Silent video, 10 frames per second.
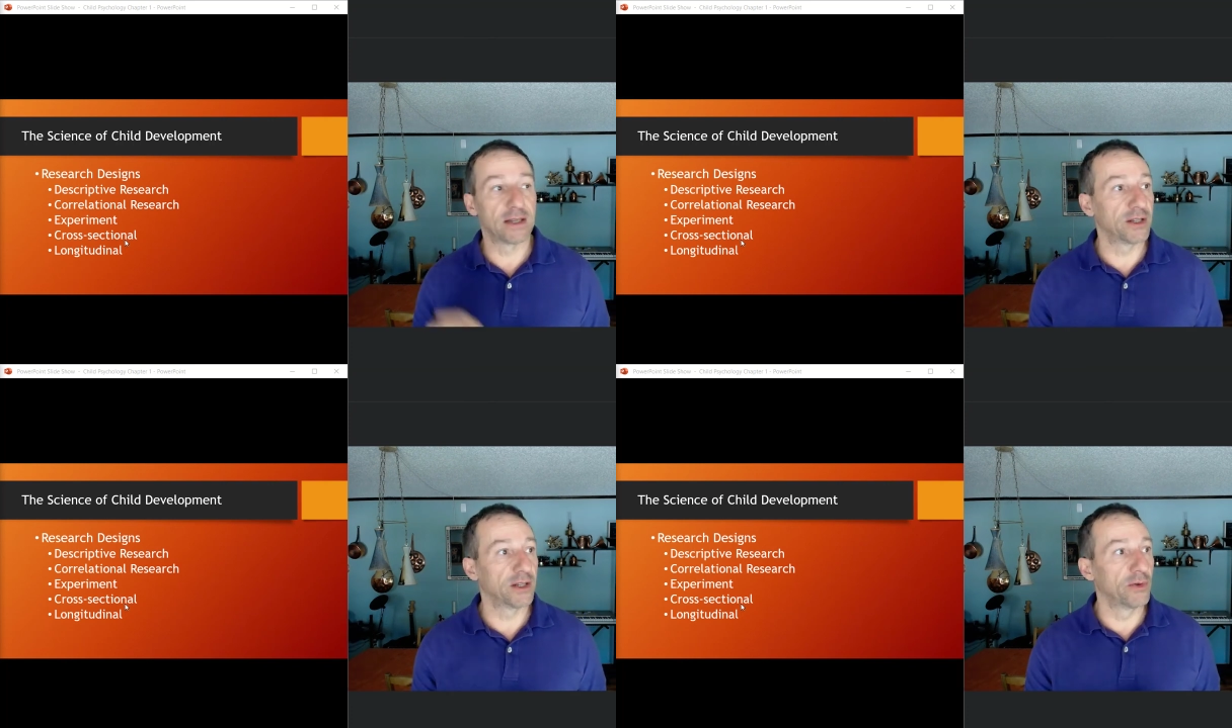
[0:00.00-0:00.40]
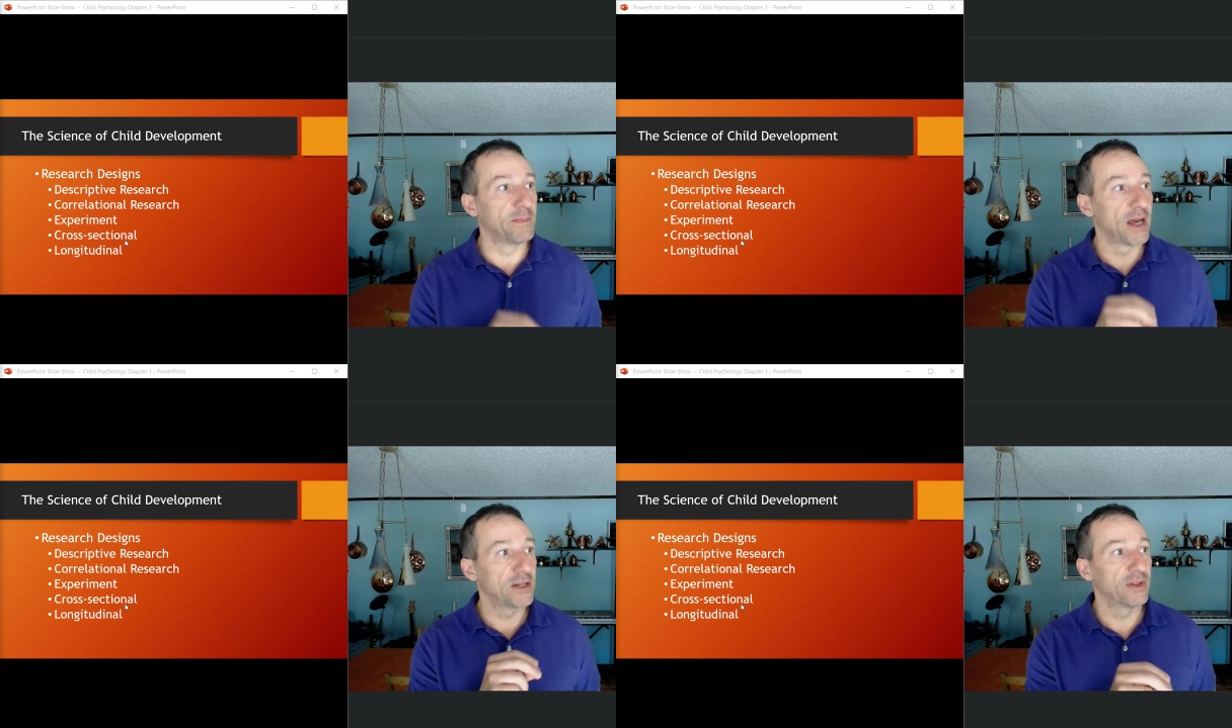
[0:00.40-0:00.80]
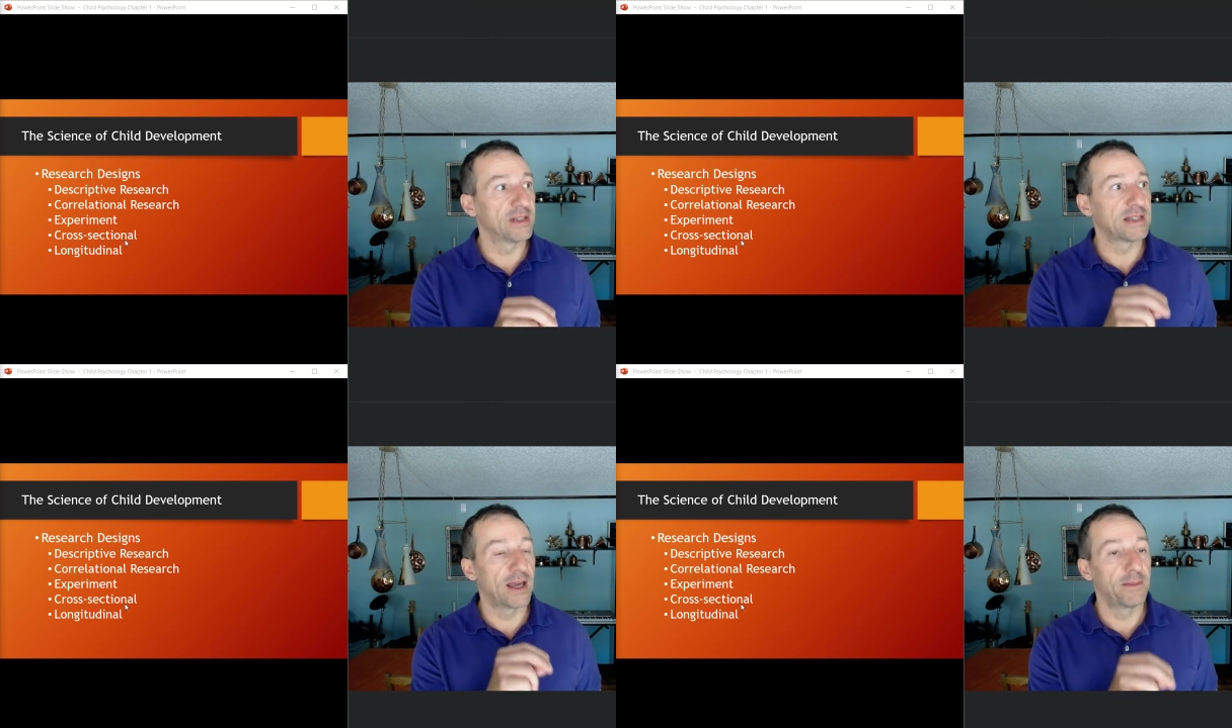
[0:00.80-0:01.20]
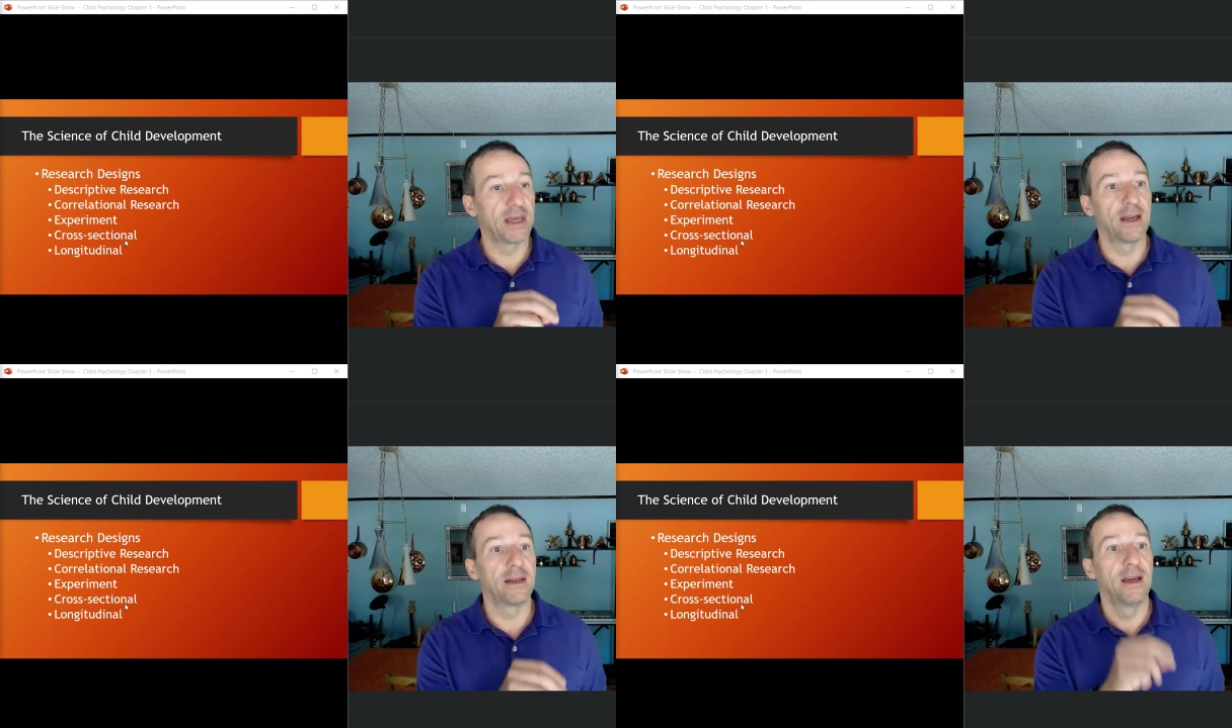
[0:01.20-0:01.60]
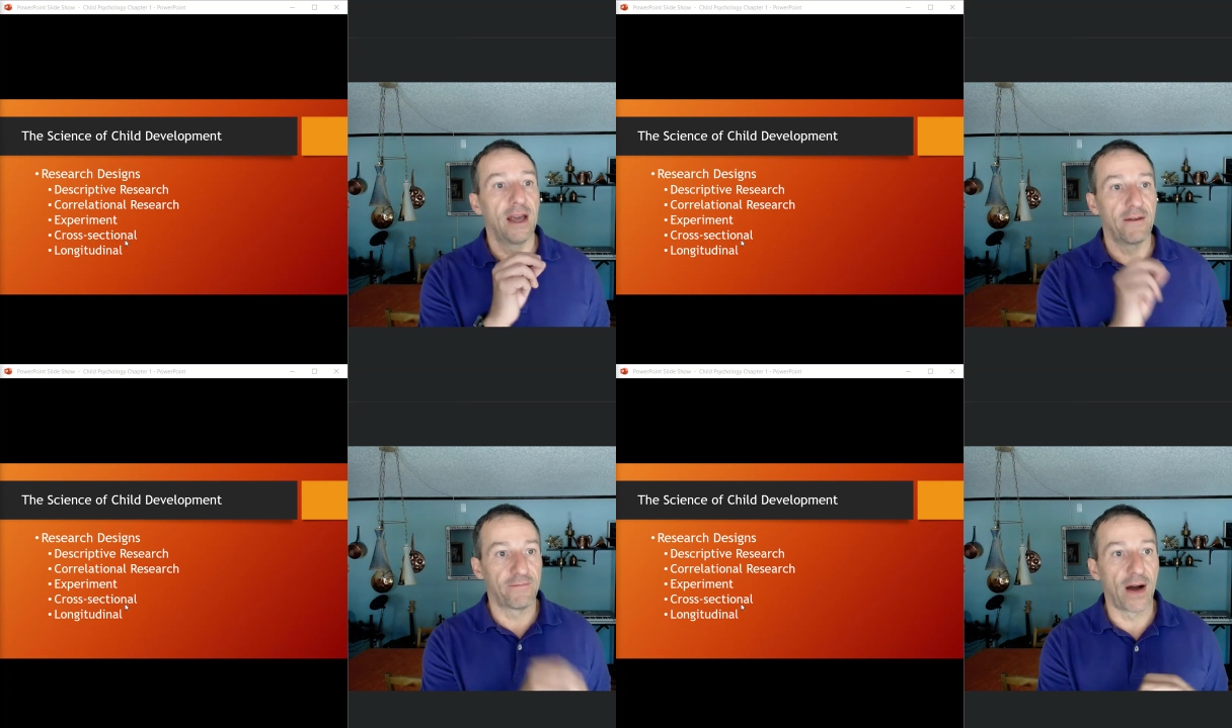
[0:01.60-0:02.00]
So you would measure the same kid
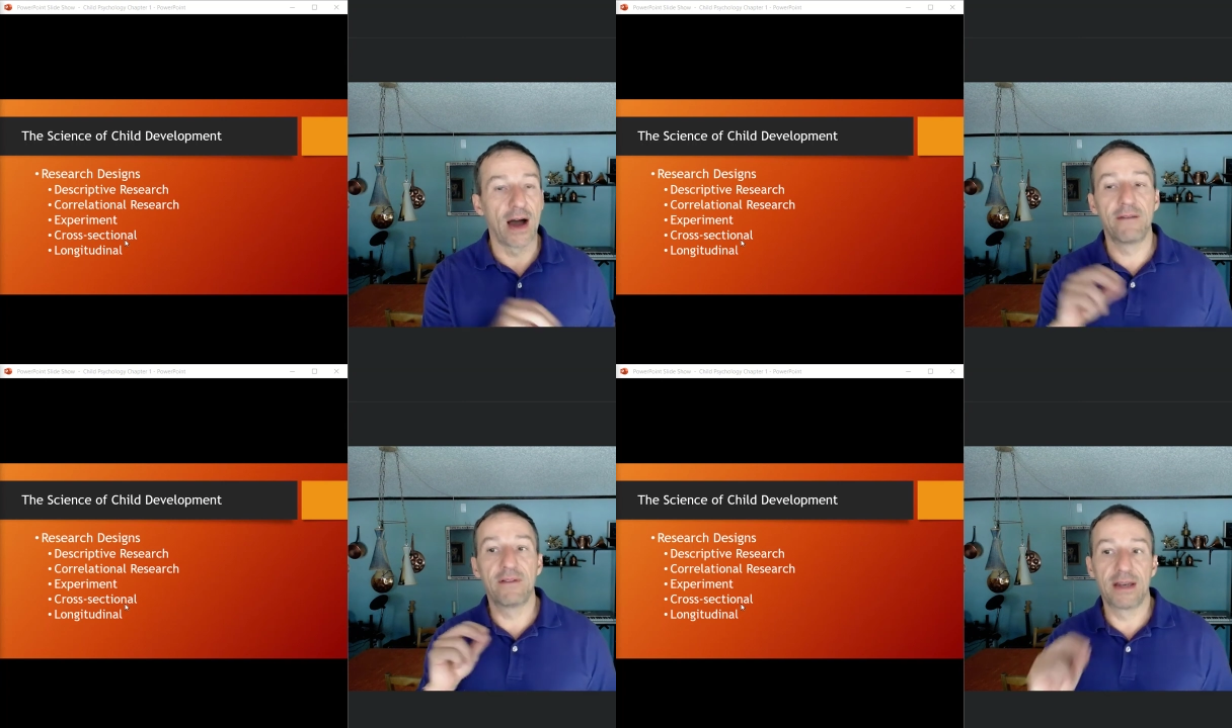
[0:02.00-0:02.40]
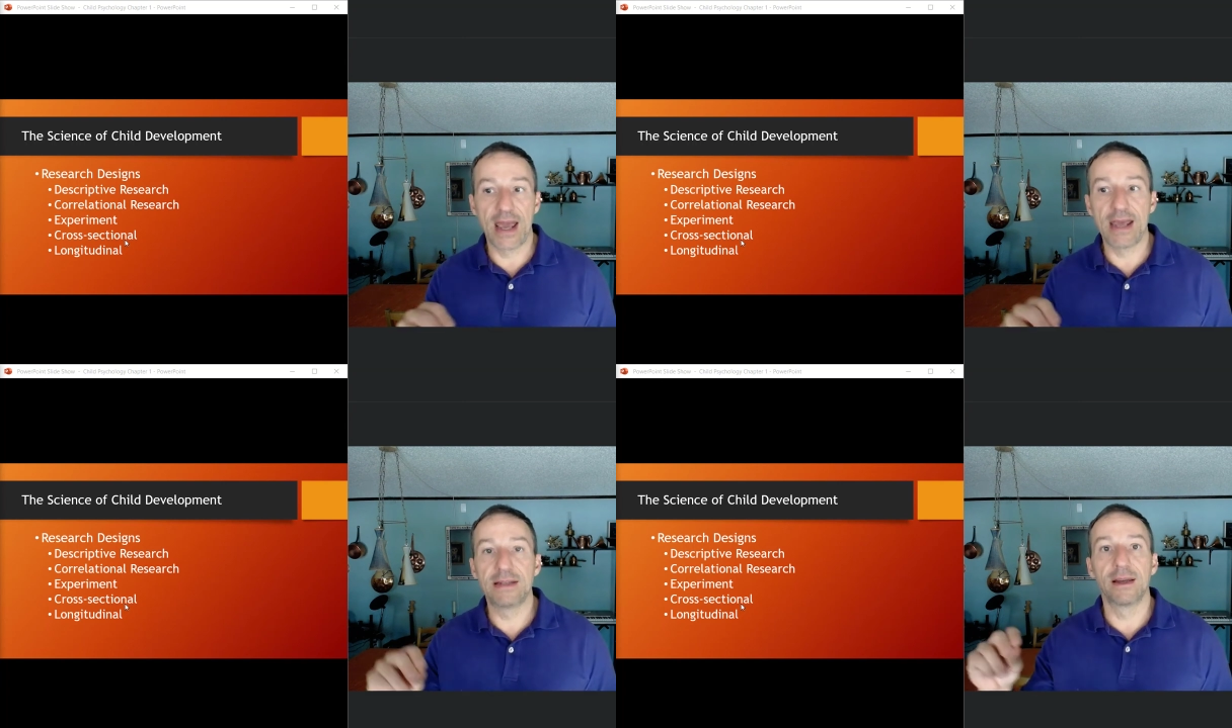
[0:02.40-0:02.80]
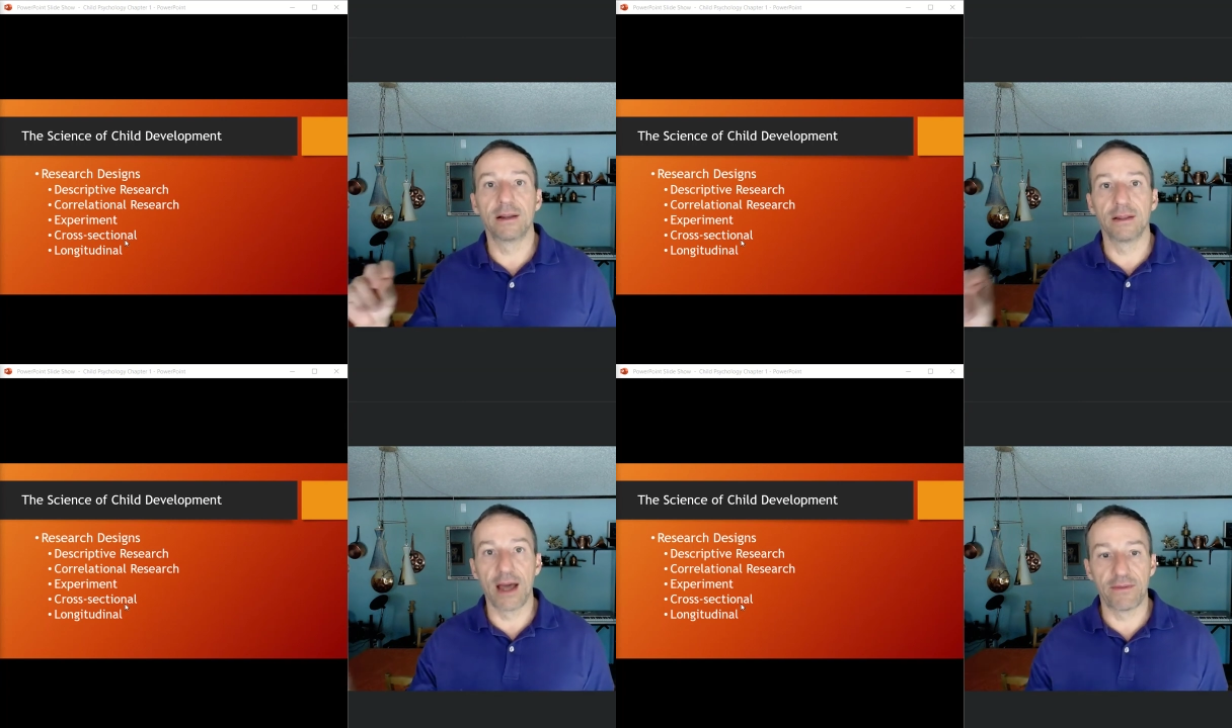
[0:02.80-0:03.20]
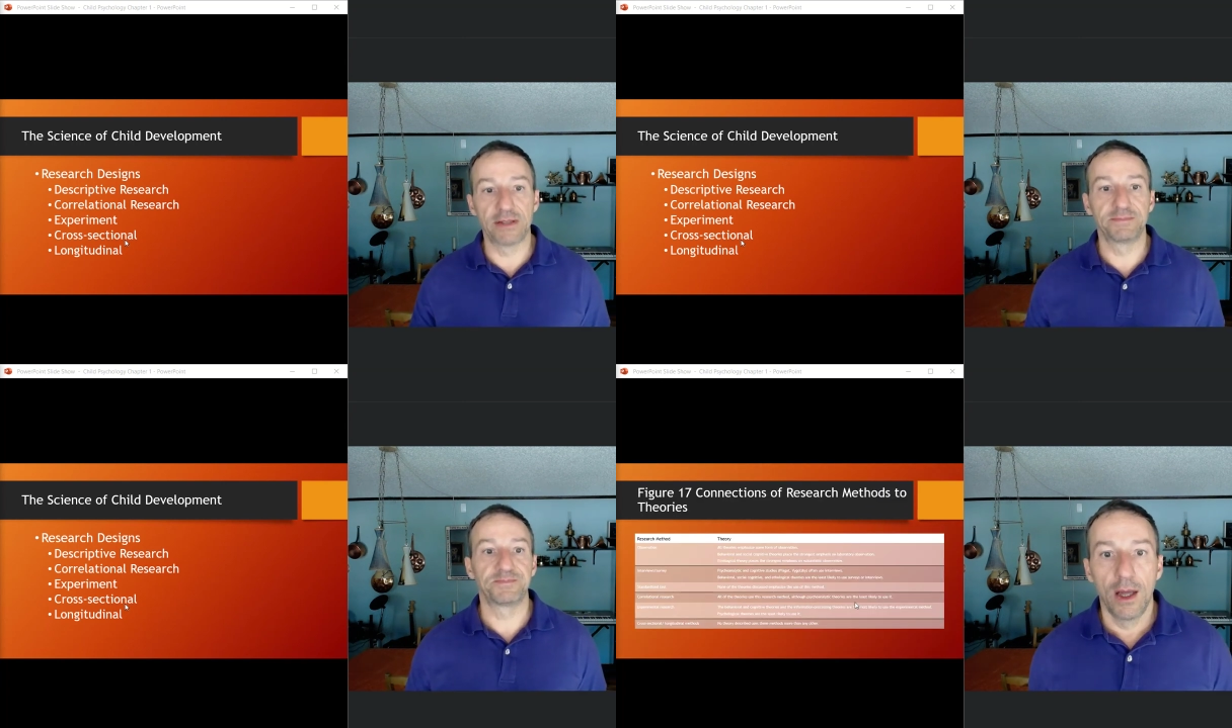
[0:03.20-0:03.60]
at 5 and 8 and 11.